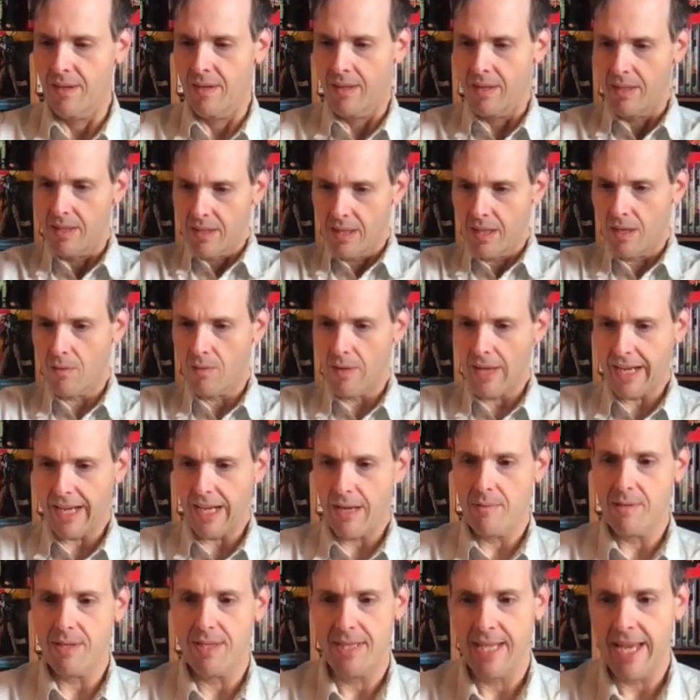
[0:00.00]
Like I
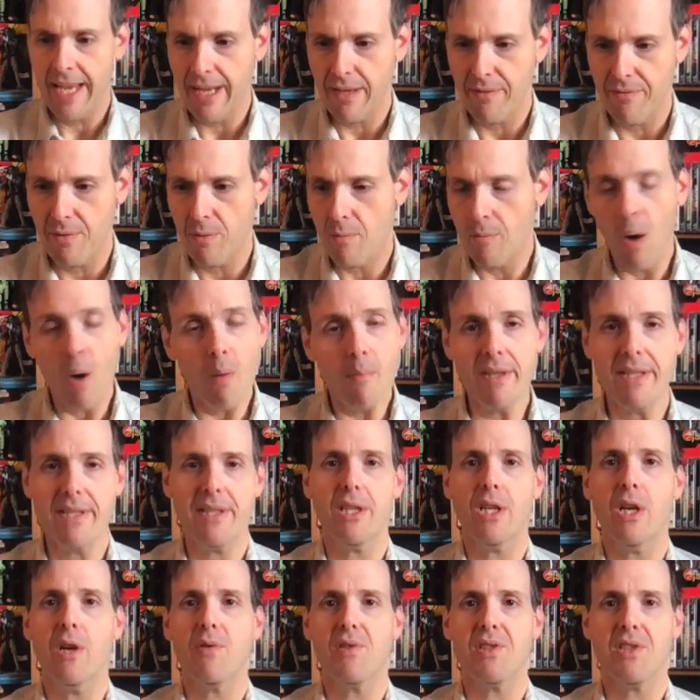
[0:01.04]
was saying a few moments
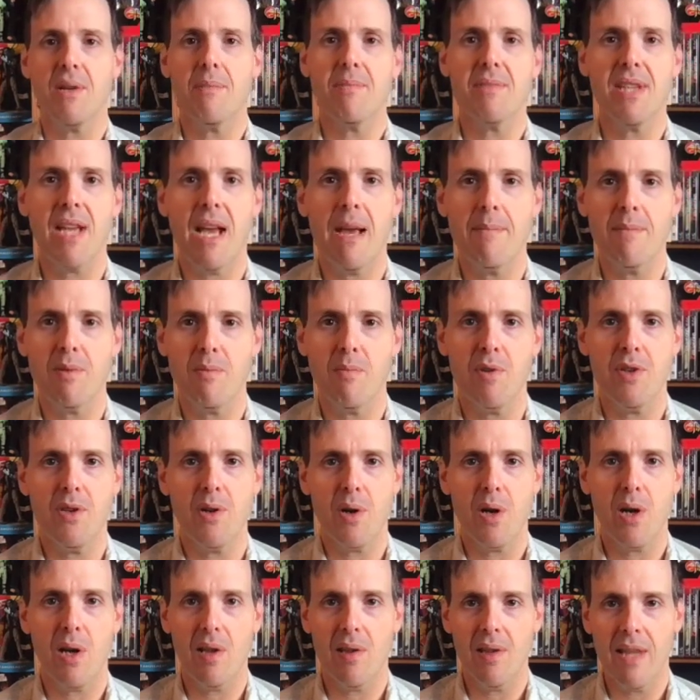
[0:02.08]
ago, sometimes when you're
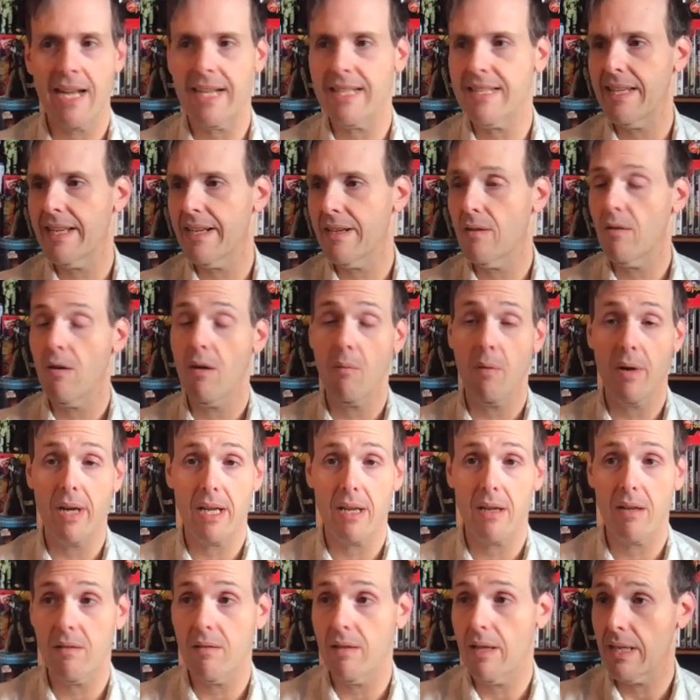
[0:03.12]
collecting, I want to
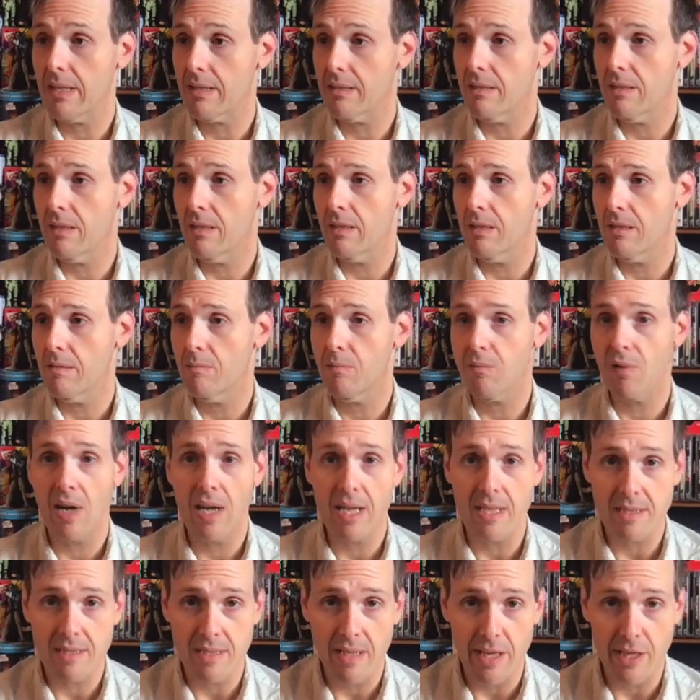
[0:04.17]
collect
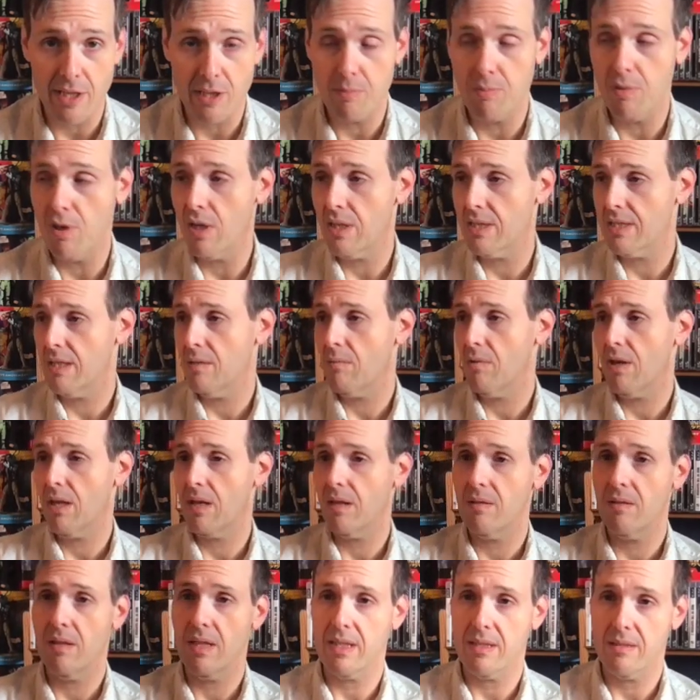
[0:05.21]
Bronze Age books, I want to
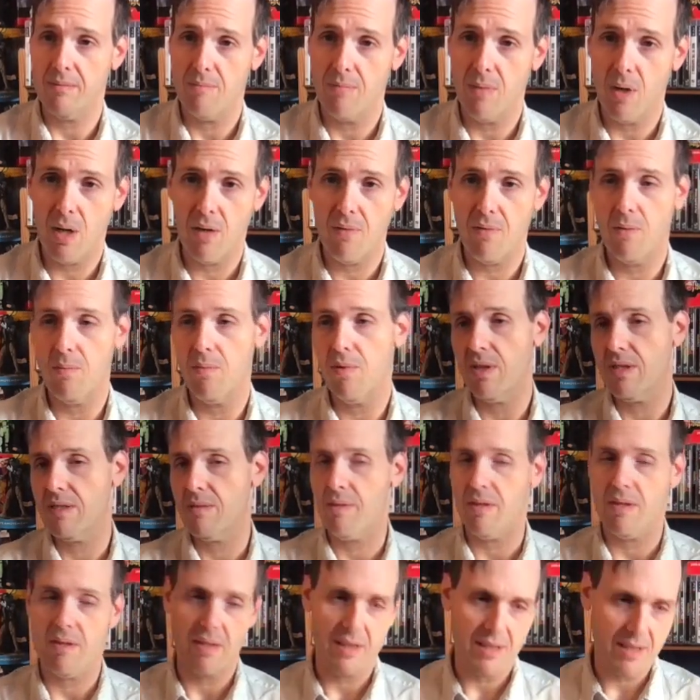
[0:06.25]
collect Marvel books, I
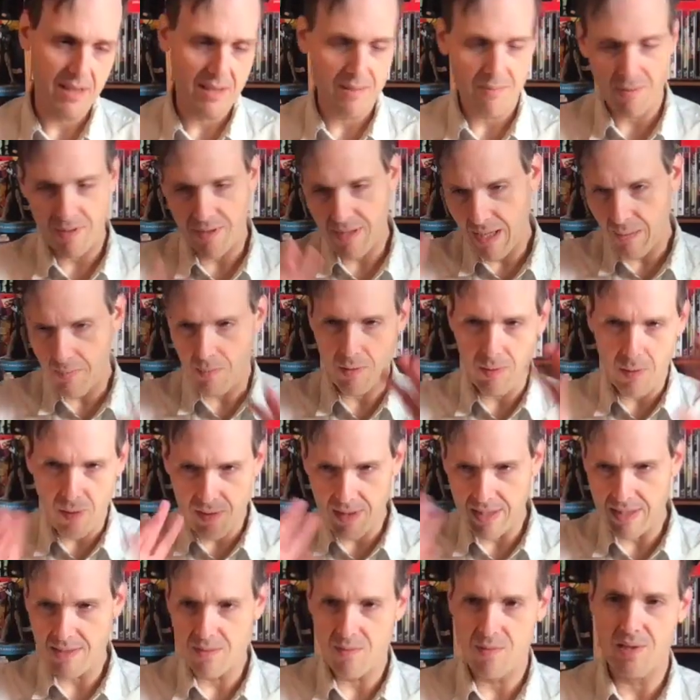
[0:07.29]
want to collect this one, that one, all
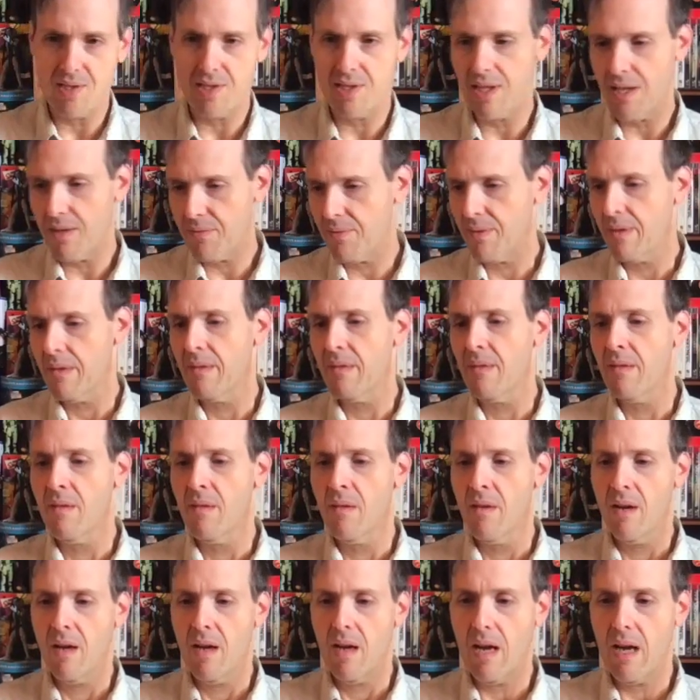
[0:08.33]
that sort of stuff.
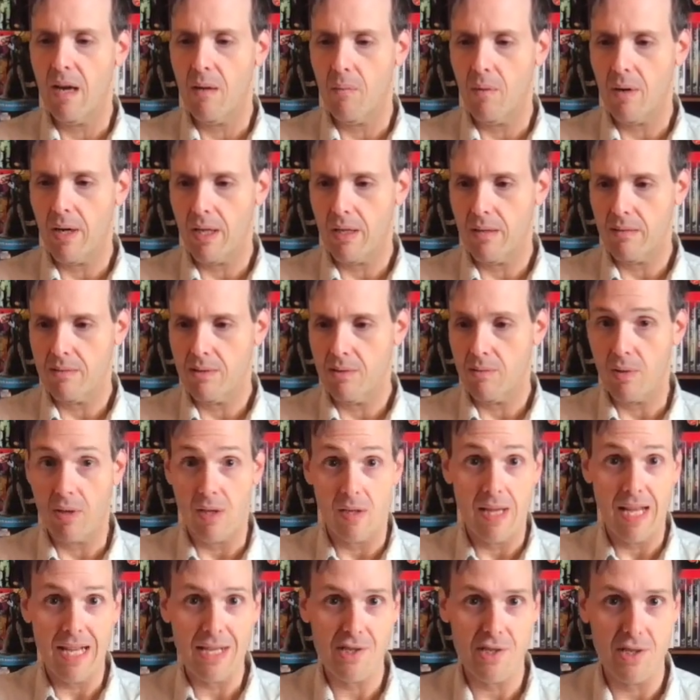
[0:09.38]
I want to do
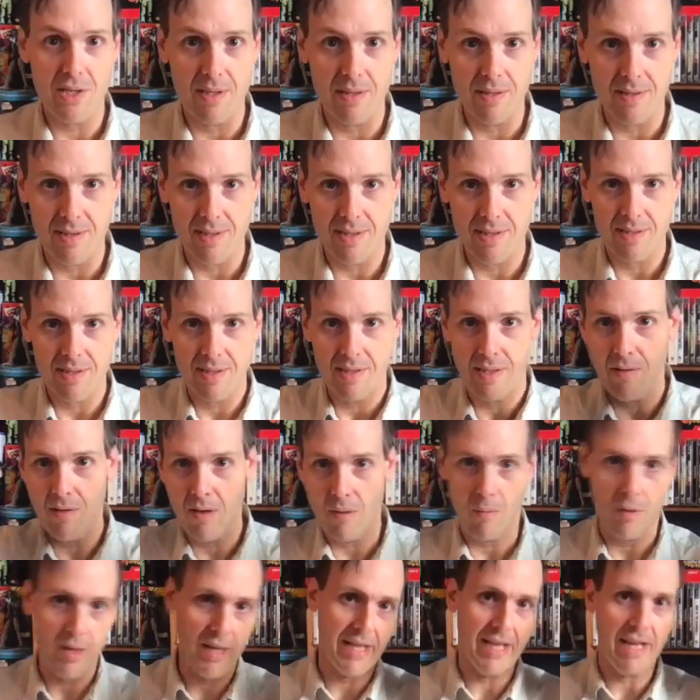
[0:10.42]
collections, I
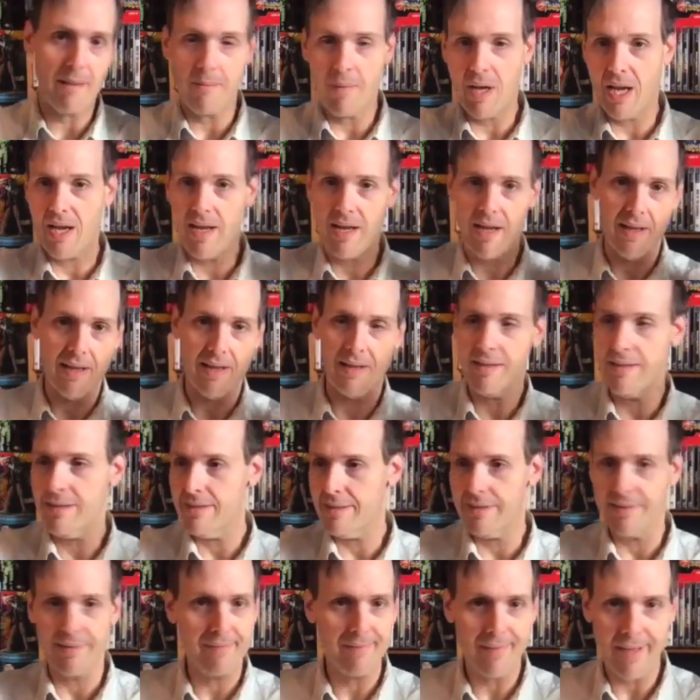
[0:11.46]
want to get my,